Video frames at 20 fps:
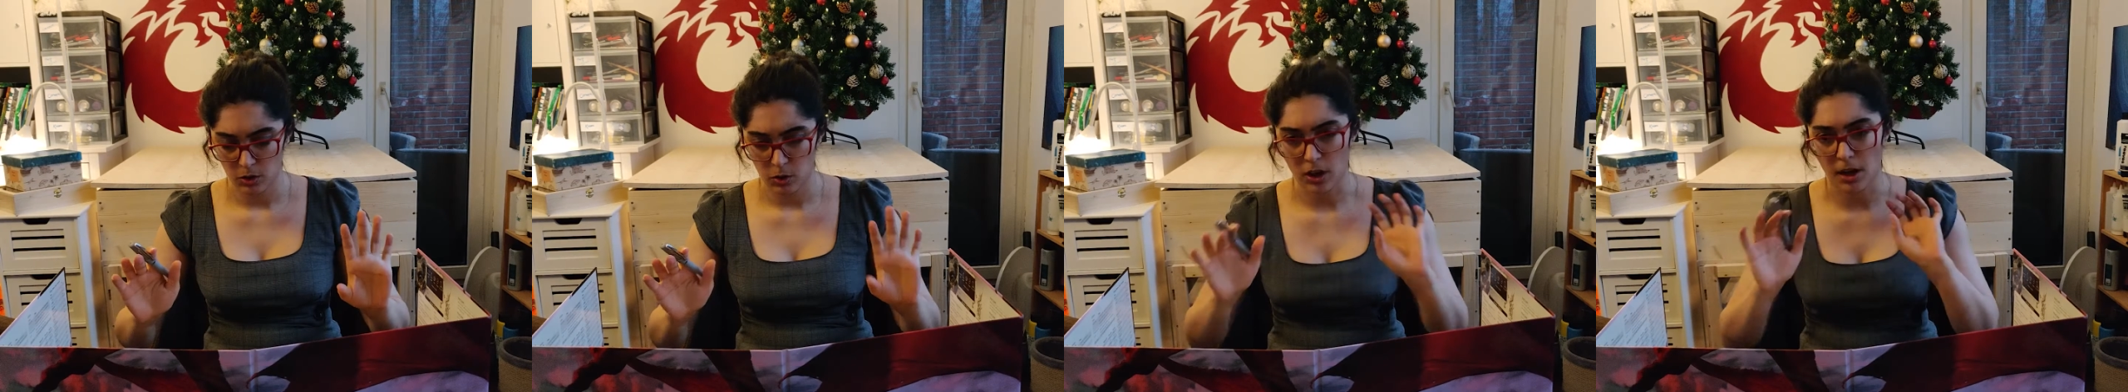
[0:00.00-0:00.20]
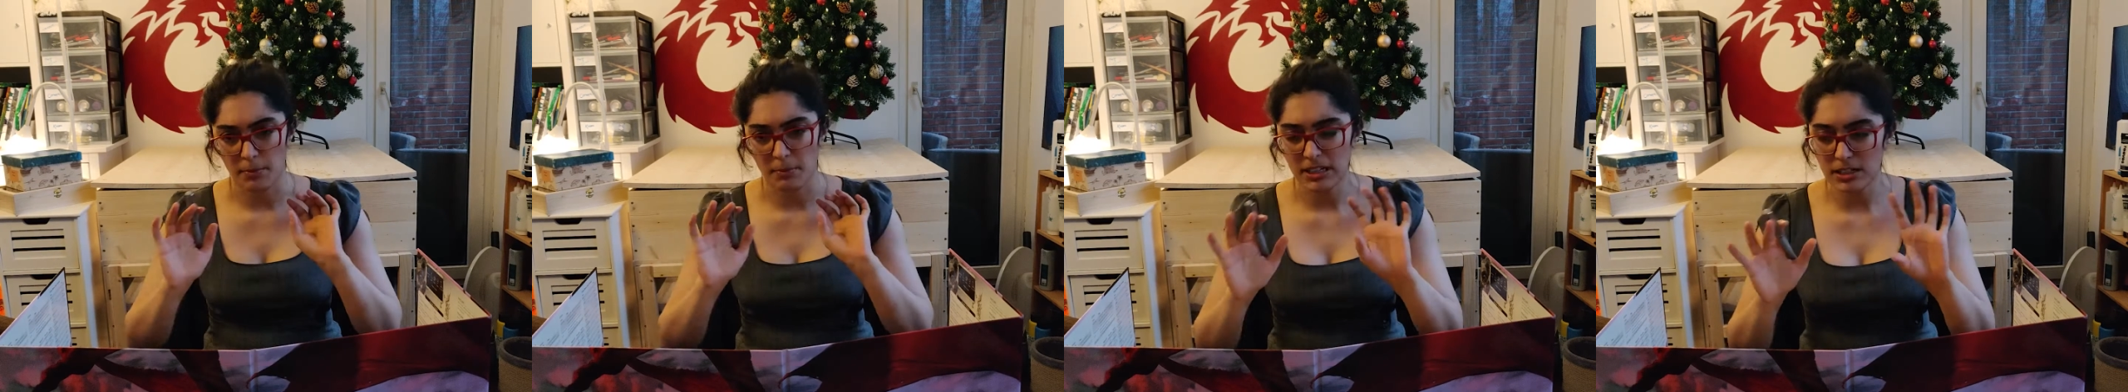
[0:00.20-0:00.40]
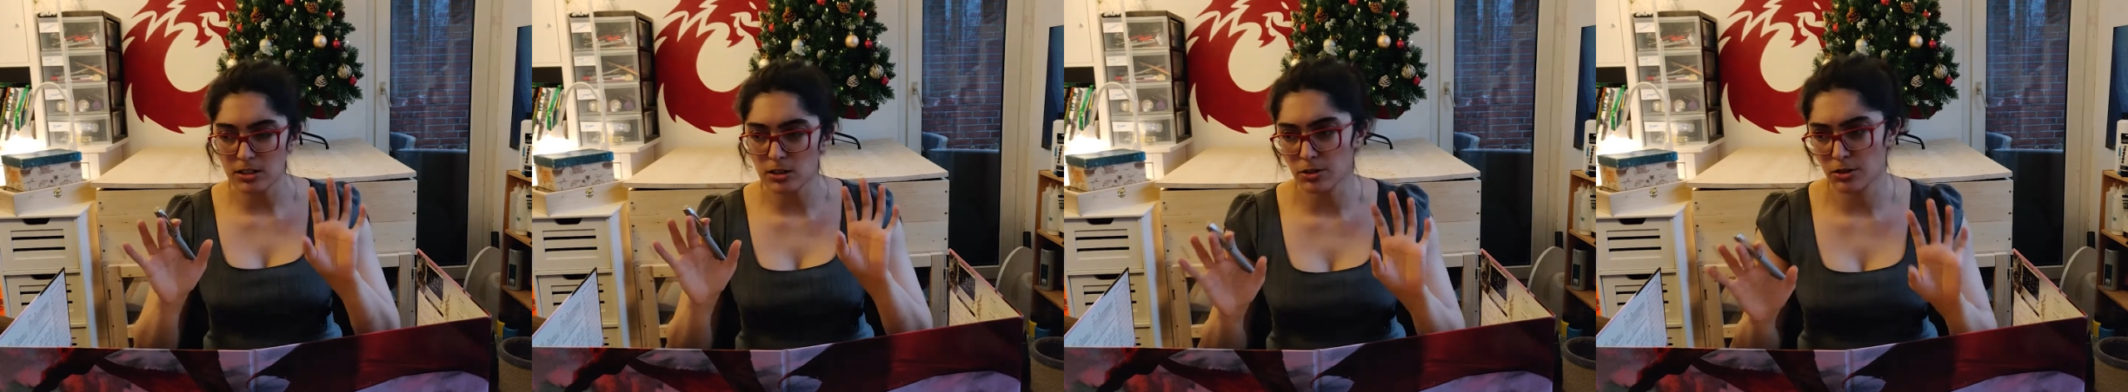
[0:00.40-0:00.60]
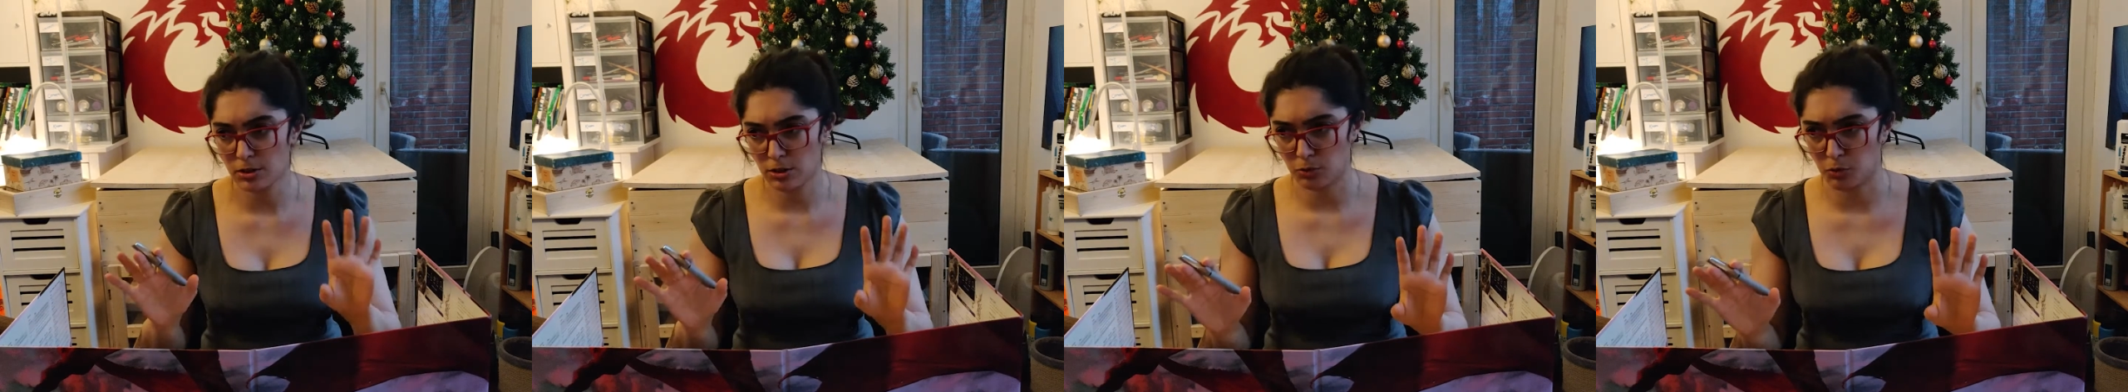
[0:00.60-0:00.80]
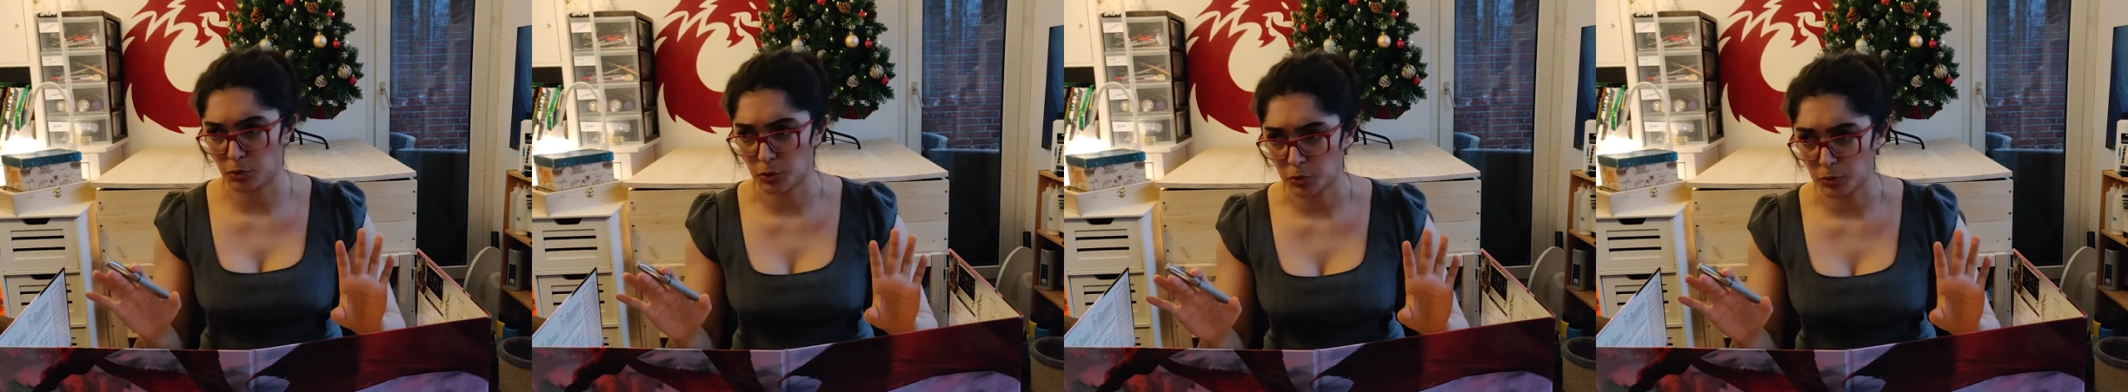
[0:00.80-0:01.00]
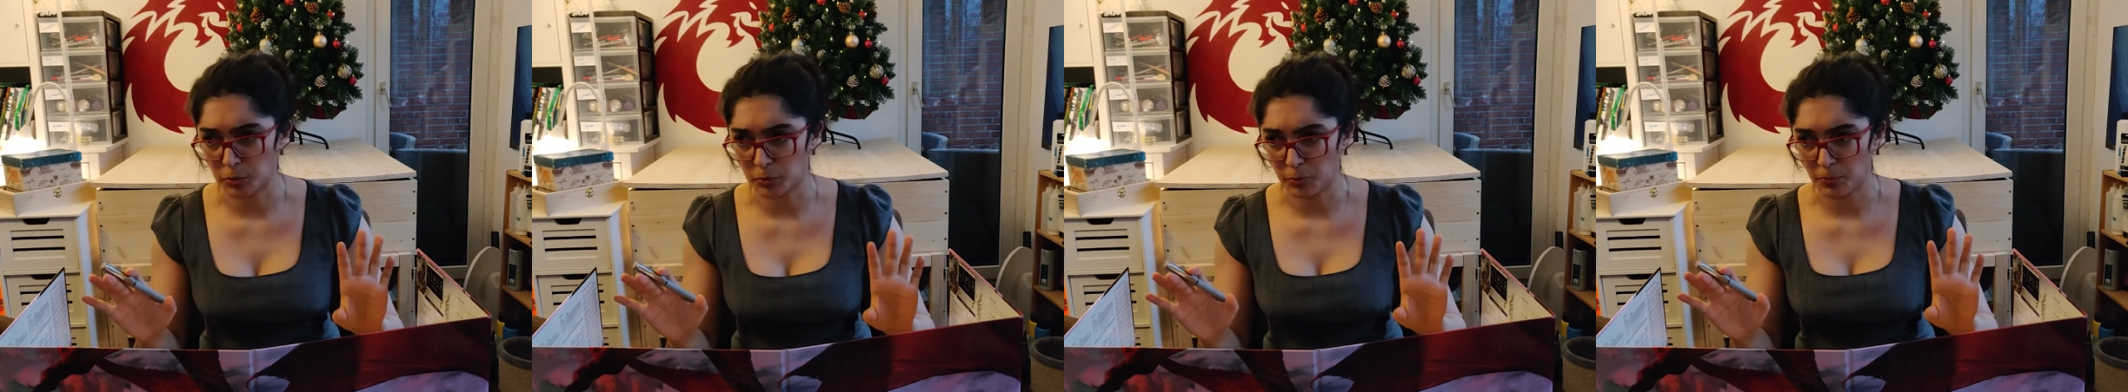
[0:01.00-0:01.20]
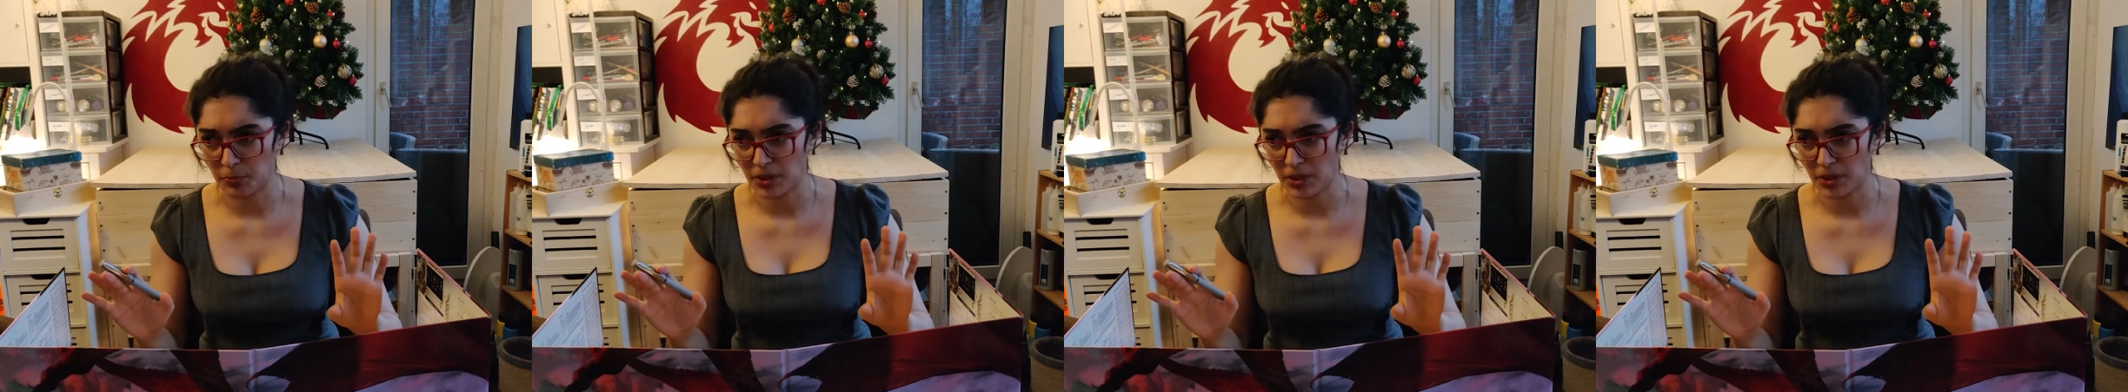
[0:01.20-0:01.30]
You come into this room,